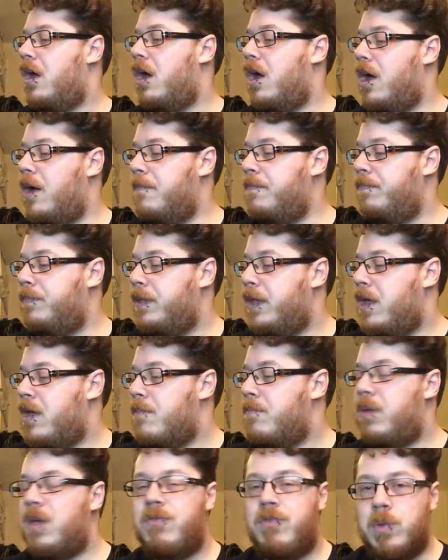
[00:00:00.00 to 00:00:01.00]

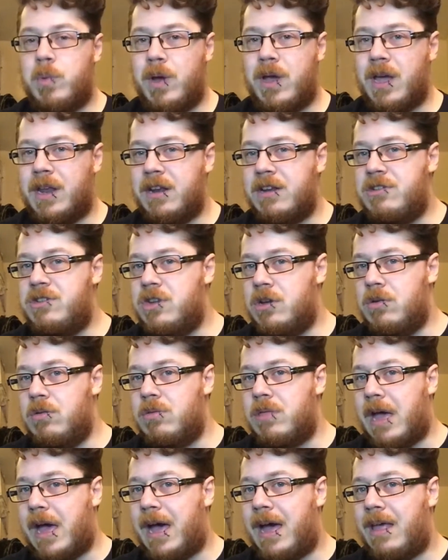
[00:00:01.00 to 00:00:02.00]
But if you were going to
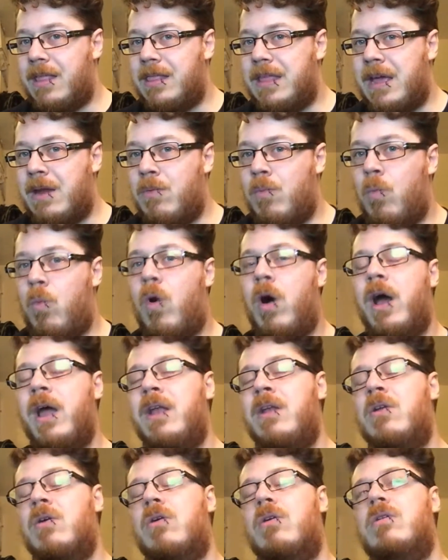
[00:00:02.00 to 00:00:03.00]
do that, then
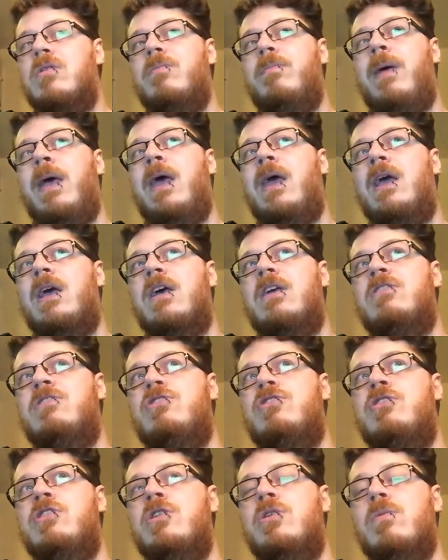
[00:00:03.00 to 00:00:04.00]
why not pick
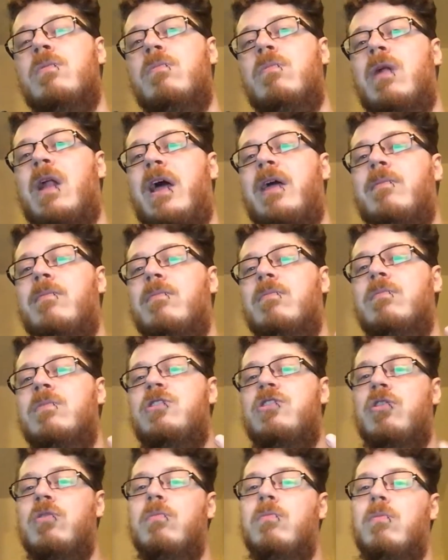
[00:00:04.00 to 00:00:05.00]
two
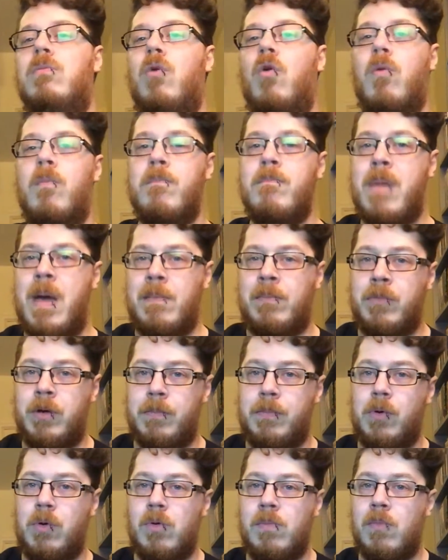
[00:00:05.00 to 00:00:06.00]
more
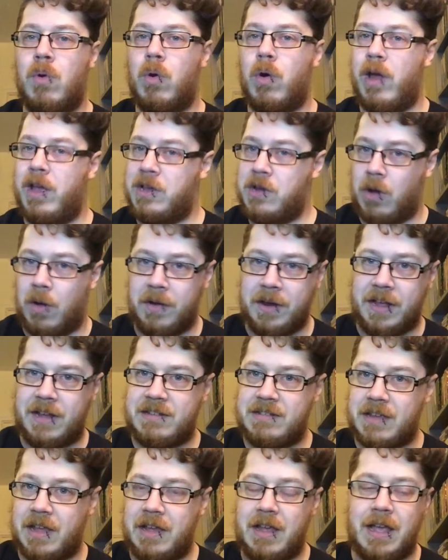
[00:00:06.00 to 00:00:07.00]
memorable, more iconic
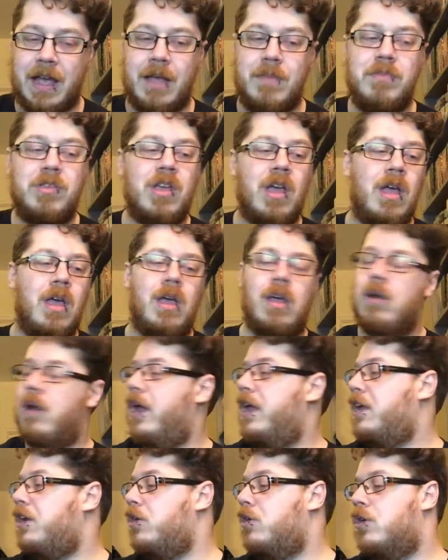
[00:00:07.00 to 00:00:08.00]
Sega games?
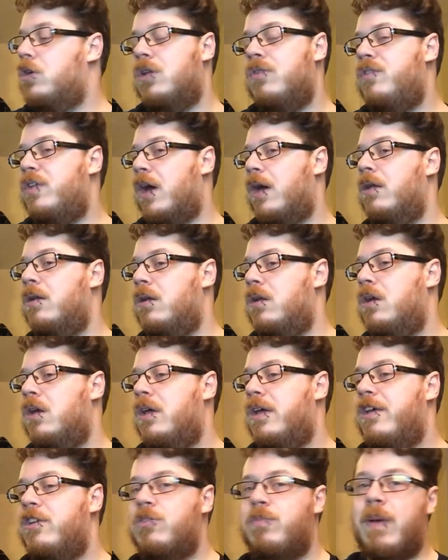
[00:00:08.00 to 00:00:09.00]
Like you could have done
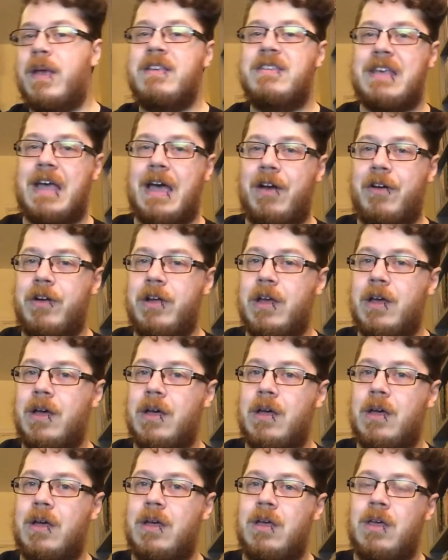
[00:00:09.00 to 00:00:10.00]
Space
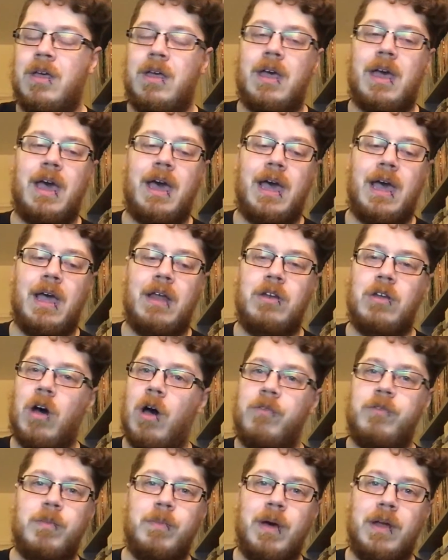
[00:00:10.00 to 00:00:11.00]
Harrier and
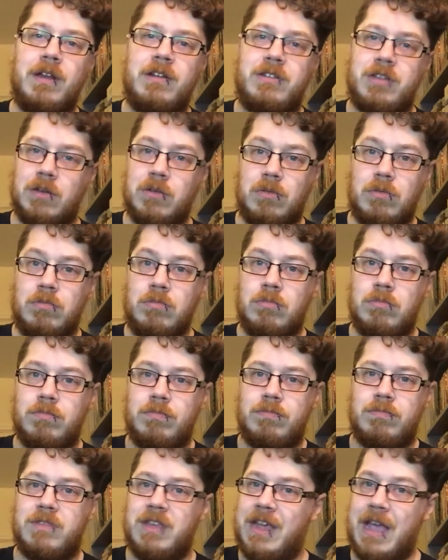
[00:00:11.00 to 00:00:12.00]
Afterburner 2
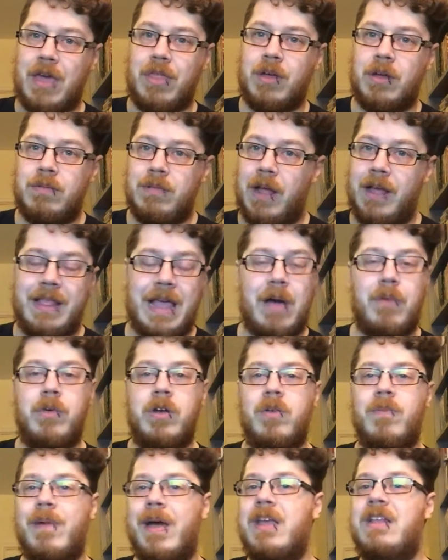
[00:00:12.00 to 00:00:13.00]
together. Like that
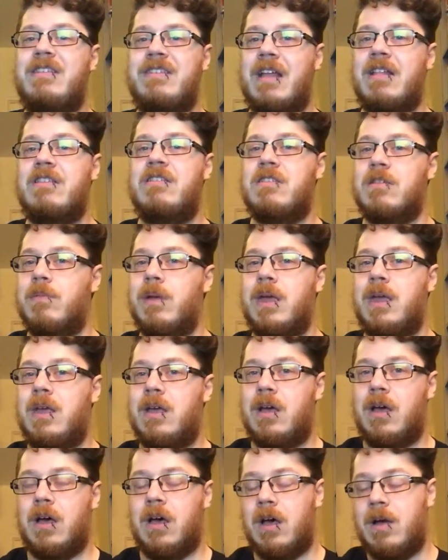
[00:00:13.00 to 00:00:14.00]
would have made sense to
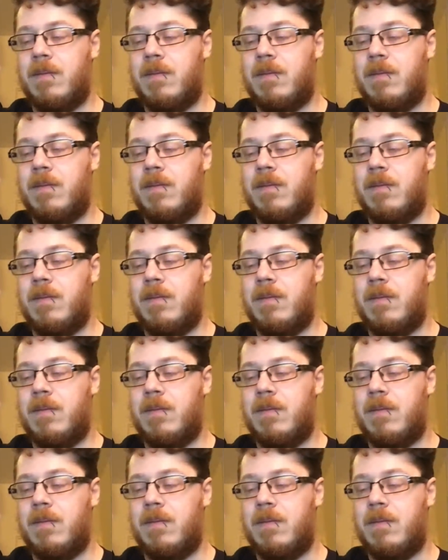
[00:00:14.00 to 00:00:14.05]
me.